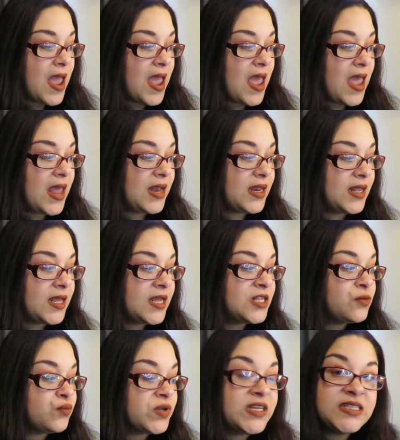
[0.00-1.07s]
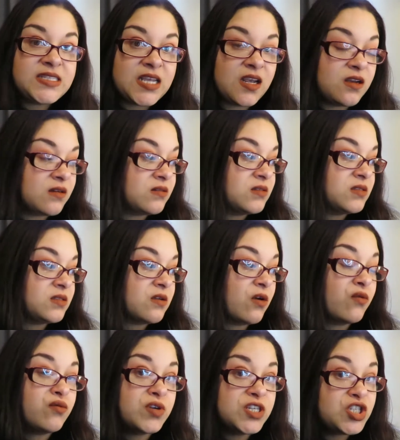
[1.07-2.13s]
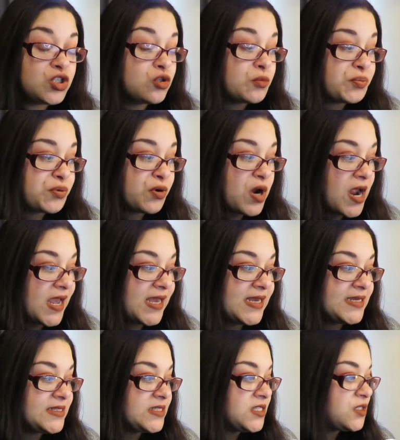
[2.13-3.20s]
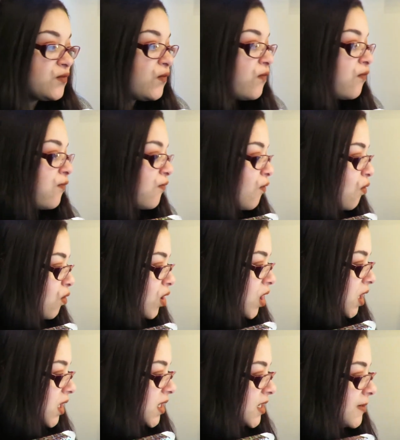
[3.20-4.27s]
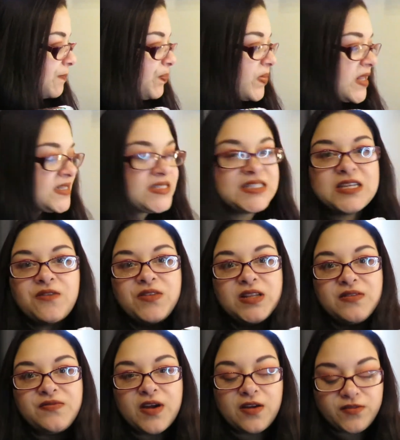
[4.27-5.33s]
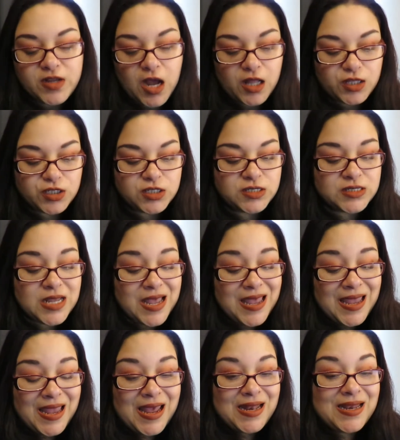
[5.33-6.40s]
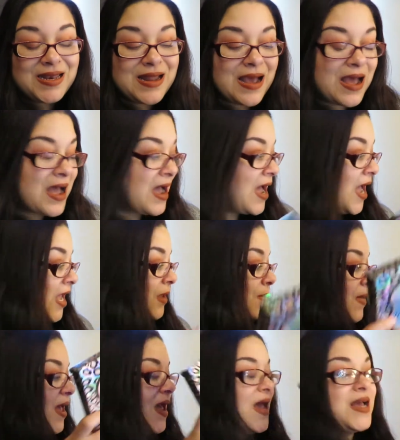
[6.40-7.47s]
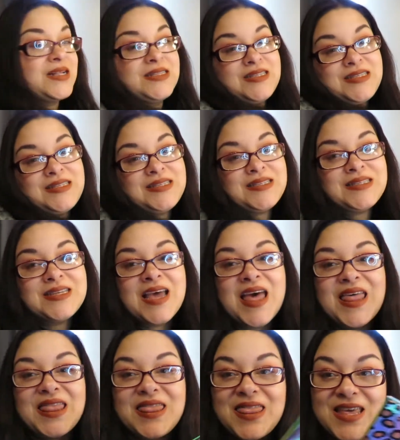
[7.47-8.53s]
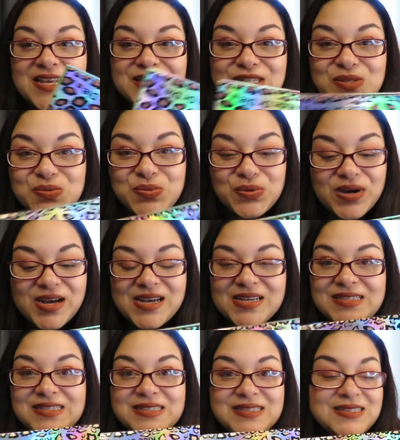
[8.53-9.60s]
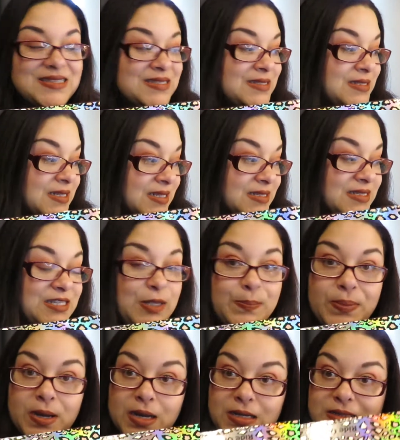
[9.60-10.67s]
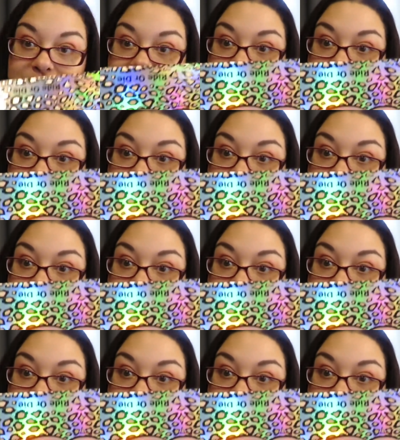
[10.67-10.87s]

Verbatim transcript: And it retails original price for $75 and an IMATS this was 60 bucks